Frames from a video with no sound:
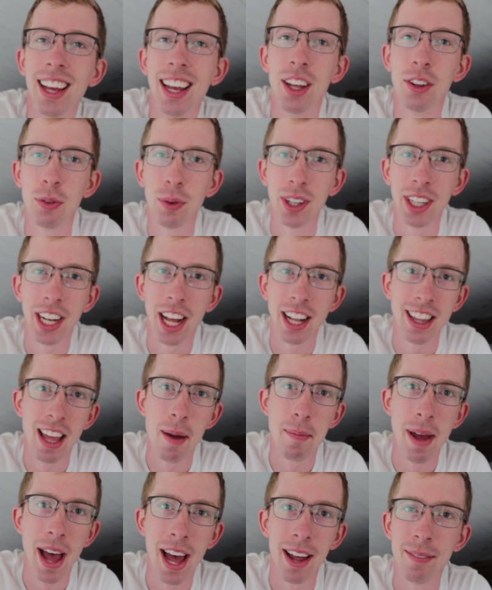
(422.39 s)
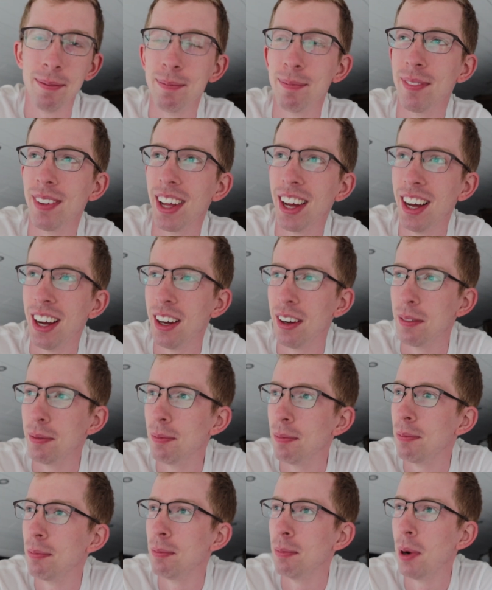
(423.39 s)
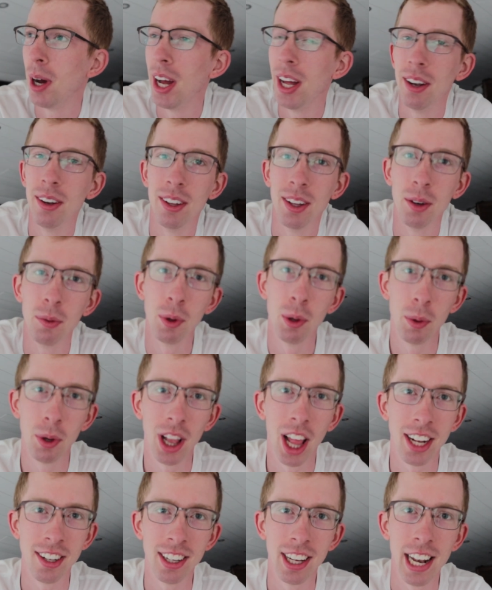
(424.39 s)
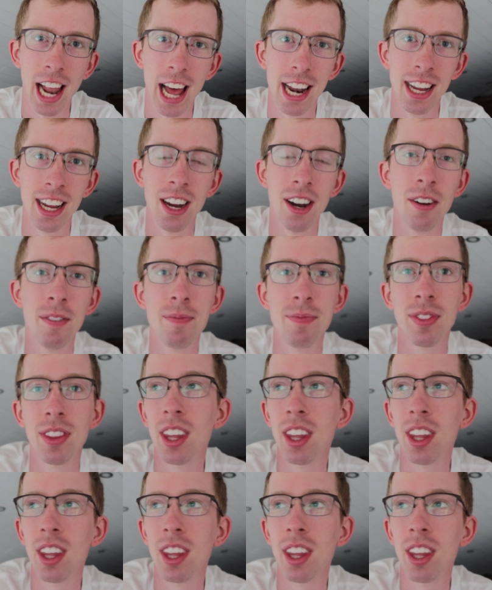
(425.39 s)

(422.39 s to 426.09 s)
It's really not that bad, but we would like to get out of here.